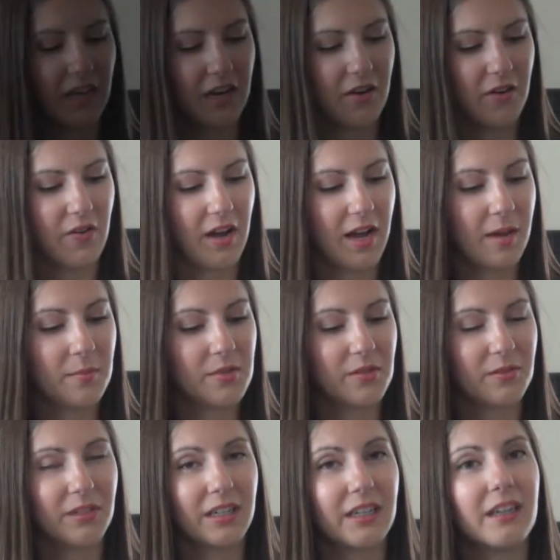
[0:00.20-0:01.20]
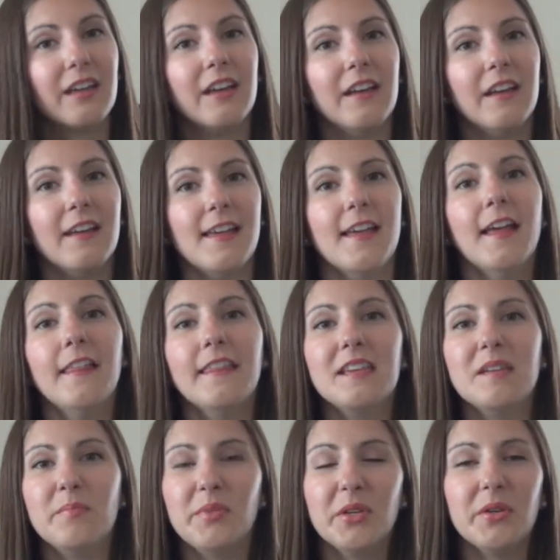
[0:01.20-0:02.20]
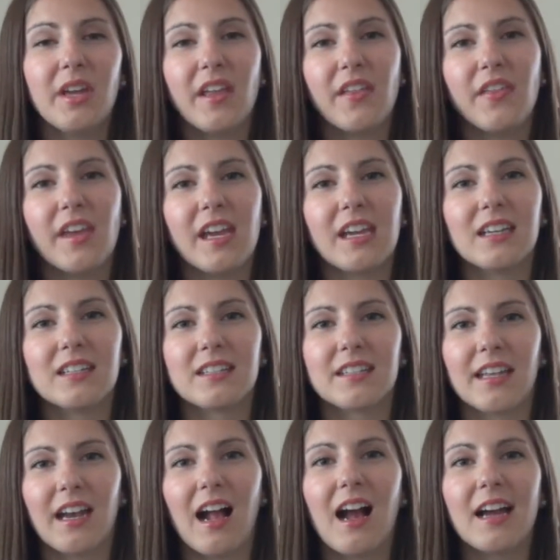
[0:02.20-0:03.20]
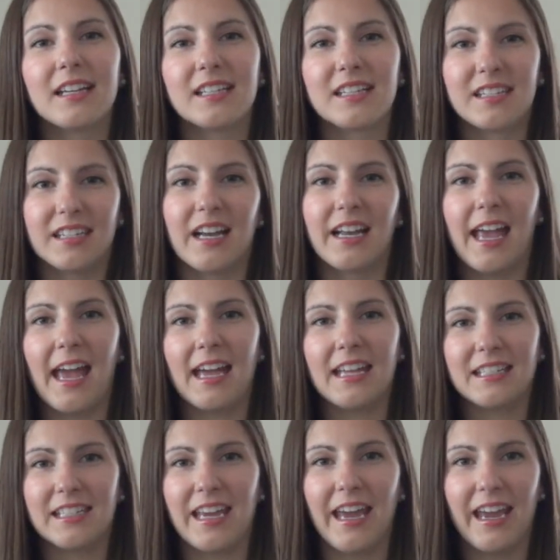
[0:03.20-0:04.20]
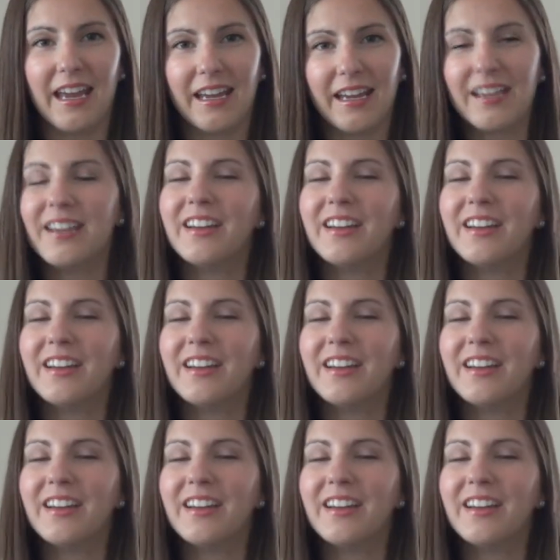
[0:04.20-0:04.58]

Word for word: video, I'm doing the beauty things that I suck at tag.